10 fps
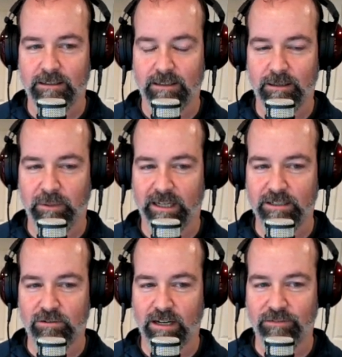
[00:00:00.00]
a paid
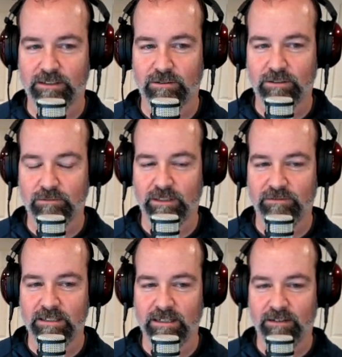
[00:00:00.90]
traffic source we've
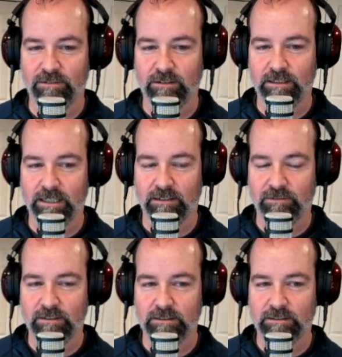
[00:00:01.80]
never,
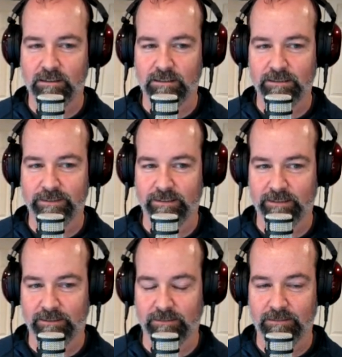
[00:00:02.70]
ever talked about
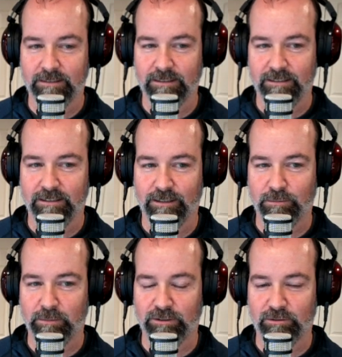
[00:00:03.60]
here on
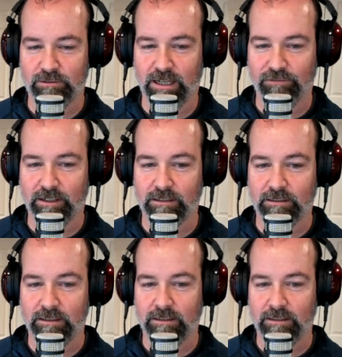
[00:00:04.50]
Perpetual Traffic.